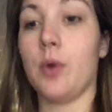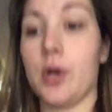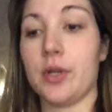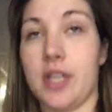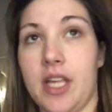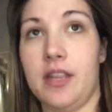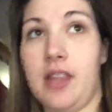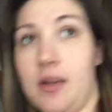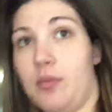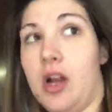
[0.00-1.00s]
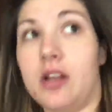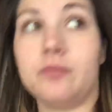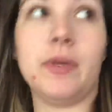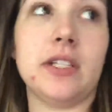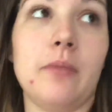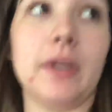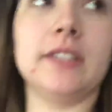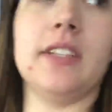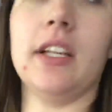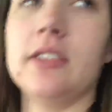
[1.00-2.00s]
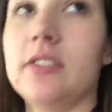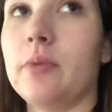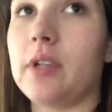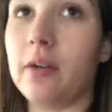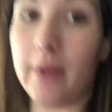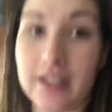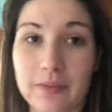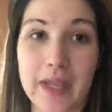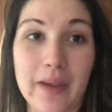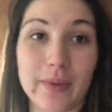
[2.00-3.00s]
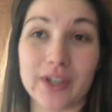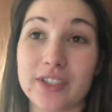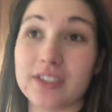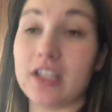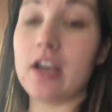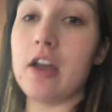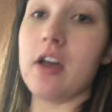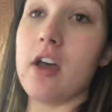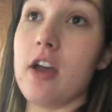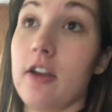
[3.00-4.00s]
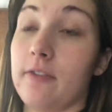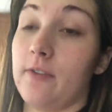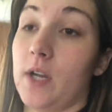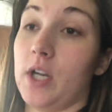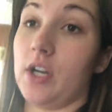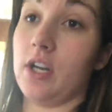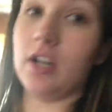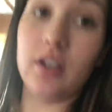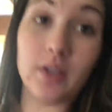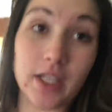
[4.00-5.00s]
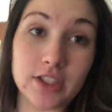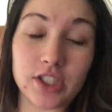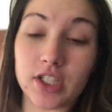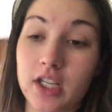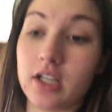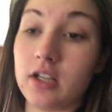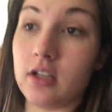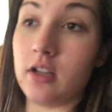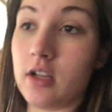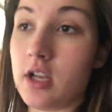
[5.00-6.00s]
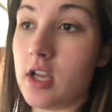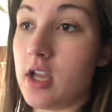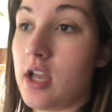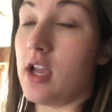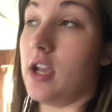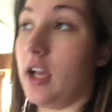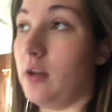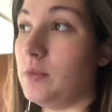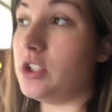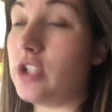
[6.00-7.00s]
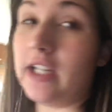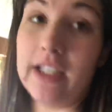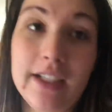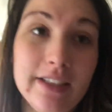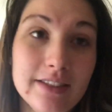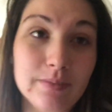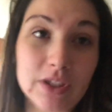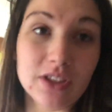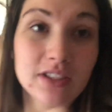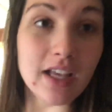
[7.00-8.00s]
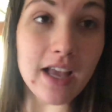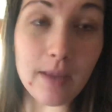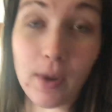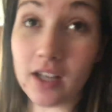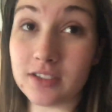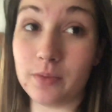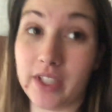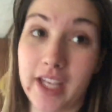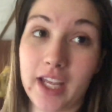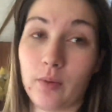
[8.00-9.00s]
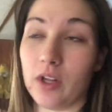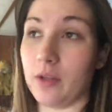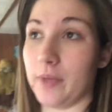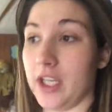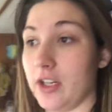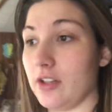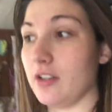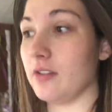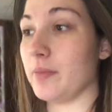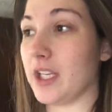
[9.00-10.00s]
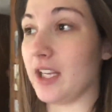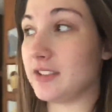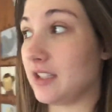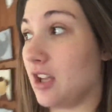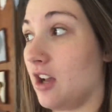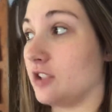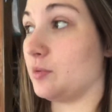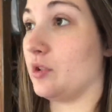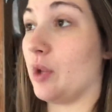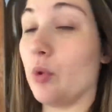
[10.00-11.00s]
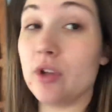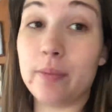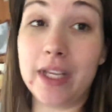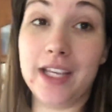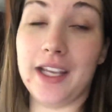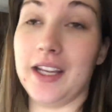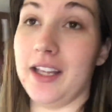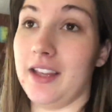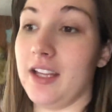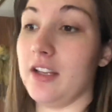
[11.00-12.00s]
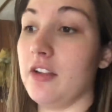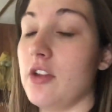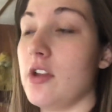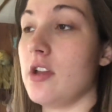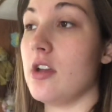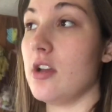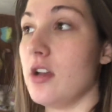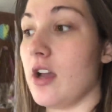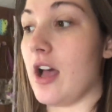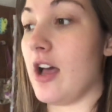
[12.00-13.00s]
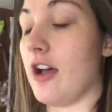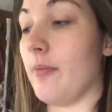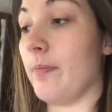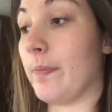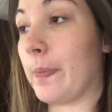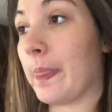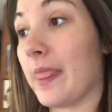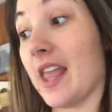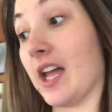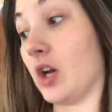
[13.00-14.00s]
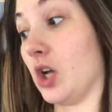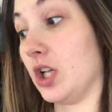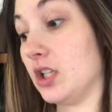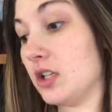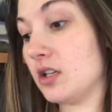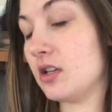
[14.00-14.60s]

work and then picked up my son, so we're gonna make some hamburgers for lunch. And I'm gonna try eating as much as I possibly can while I'm here, because at the hospital they won't let me eat anything at all.